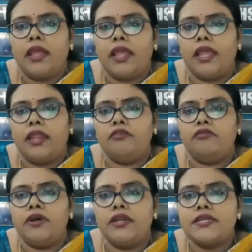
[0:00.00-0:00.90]

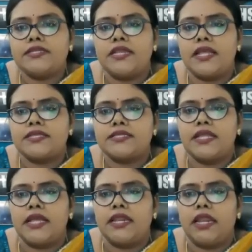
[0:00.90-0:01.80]
n1 is less
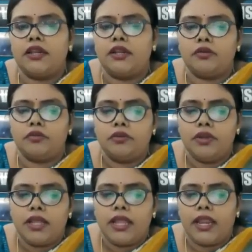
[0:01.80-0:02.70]
than n2,
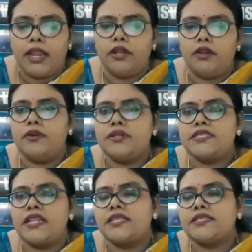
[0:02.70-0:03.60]
n2 is
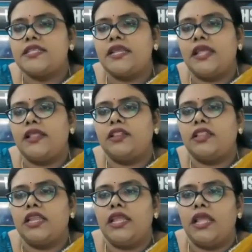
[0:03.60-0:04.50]
less than
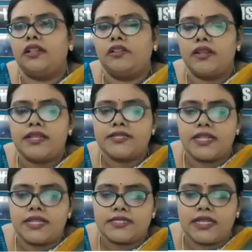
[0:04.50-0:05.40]
n3, n3 is
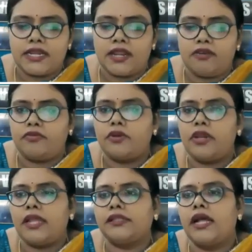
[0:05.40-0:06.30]
less than n4,
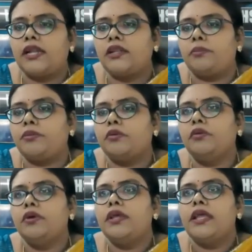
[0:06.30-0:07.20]
like that up to
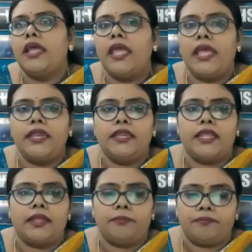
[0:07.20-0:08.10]

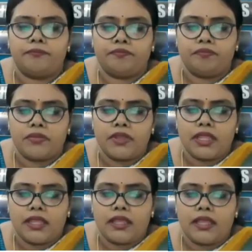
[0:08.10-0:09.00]
nk.
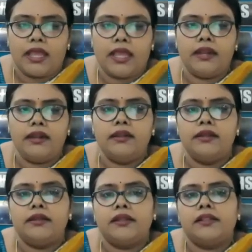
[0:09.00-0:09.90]
And
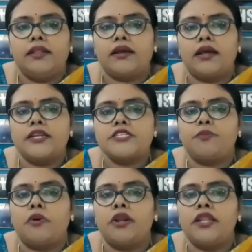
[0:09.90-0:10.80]
the
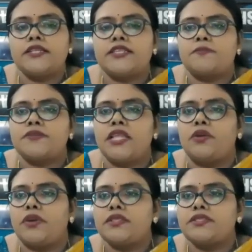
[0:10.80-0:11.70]
corresponding
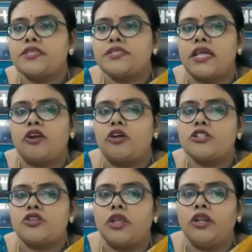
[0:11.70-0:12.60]
subsequences are
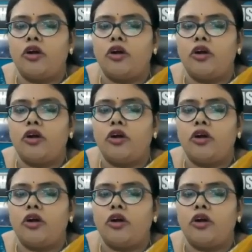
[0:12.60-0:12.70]
also in